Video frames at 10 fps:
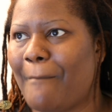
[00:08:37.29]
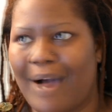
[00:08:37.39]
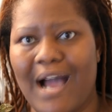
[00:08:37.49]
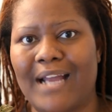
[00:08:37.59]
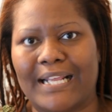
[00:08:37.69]

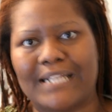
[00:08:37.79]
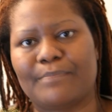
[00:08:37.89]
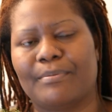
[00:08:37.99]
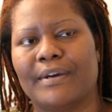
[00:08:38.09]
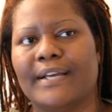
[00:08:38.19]
bonnet,
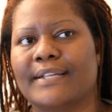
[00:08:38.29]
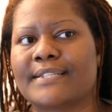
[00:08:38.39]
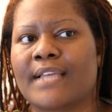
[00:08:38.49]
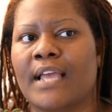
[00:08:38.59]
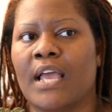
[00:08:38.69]

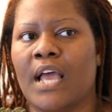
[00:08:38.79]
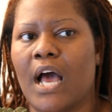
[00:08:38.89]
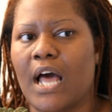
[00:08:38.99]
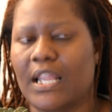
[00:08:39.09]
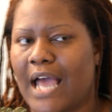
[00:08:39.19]
but
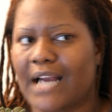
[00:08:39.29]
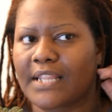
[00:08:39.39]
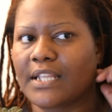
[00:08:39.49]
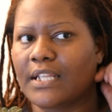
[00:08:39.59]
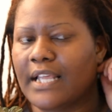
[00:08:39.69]
a lot
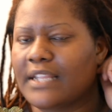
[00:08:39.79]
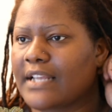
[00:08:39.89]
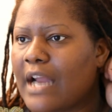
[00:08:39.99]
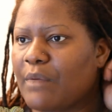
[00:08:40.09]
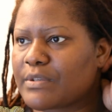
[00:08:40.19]
of the lint
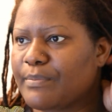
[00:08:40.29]
that I was